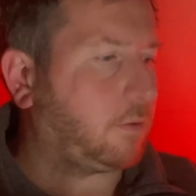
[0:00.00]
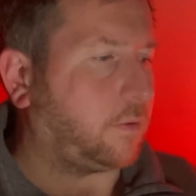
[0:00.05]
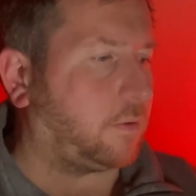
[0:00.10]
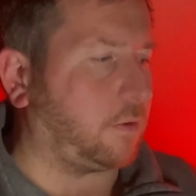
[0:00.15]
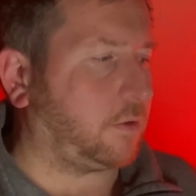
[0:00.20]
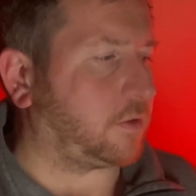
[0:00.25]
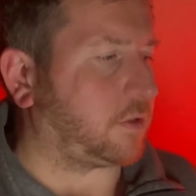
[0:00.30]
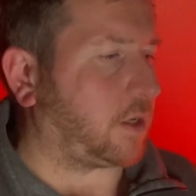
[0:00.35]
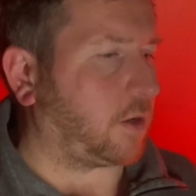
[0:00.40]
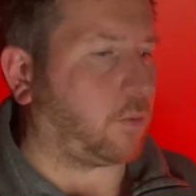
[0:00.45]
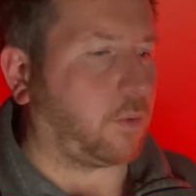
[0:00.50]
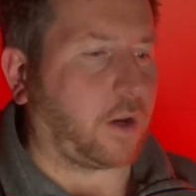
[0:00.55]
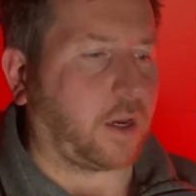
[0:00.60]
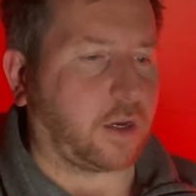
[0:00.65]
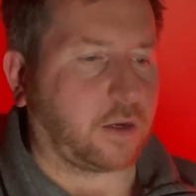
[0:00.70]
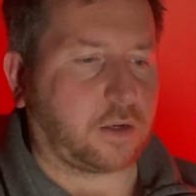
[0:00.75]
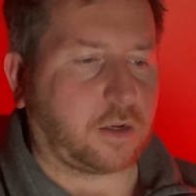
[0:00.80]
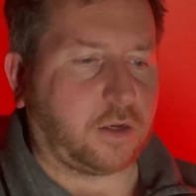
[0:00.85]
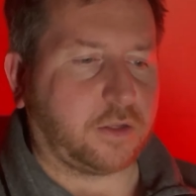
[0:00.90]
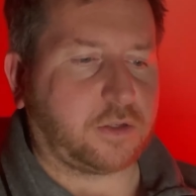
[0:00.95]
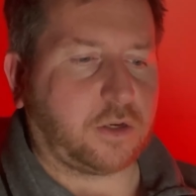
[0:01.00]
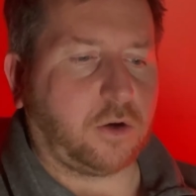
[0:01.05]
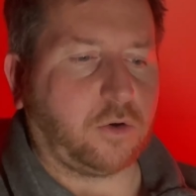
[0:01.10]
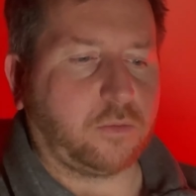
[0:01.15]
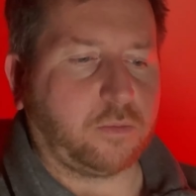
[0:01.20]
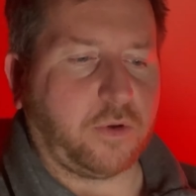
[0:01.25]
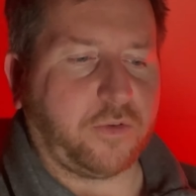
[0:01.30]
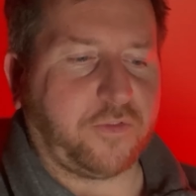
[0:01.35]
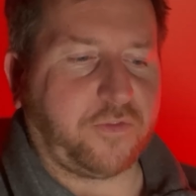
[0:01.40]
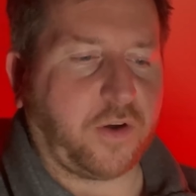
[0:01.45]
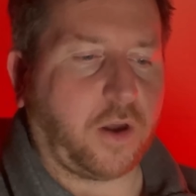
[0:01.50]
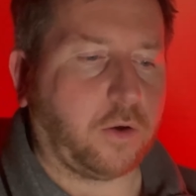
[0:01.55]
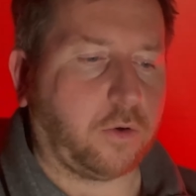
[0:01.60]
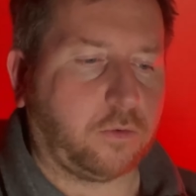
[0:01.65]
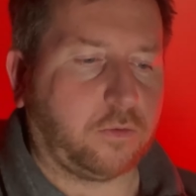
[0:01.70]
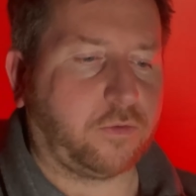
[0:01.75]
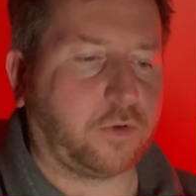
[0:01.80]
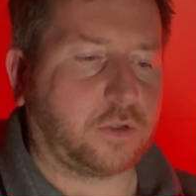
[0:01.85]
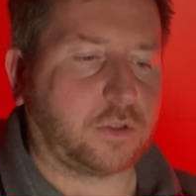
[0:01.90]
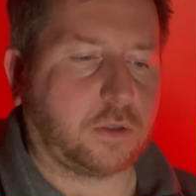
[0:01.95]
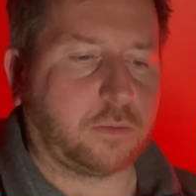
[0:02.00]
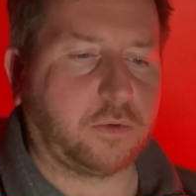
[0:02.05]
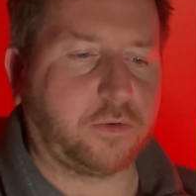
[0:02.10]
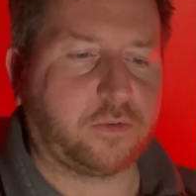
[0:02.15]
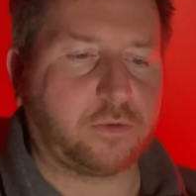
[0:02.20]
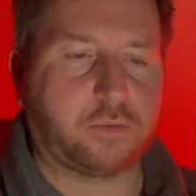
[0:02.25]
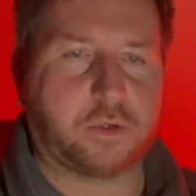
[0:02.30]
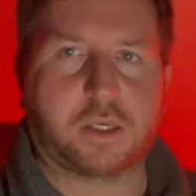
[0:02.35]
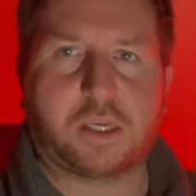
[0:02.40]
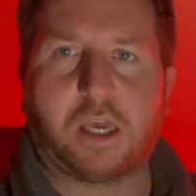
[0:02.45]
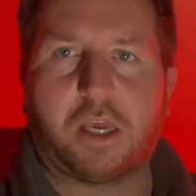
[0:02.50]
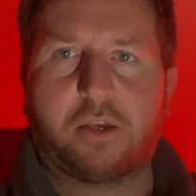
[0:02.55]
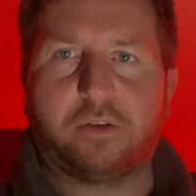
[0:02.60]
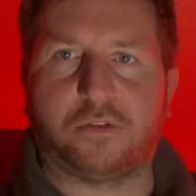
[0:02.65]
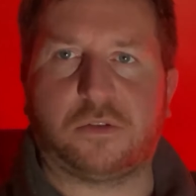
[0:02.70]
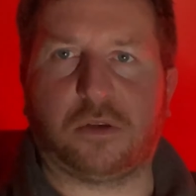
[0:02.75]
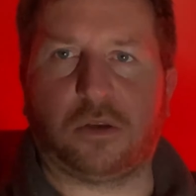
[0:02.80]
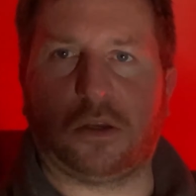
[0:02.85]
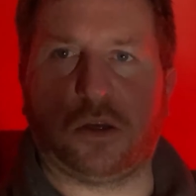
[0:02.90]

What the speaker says: There's no way I'd like to hold my phone, for example, if it's my case,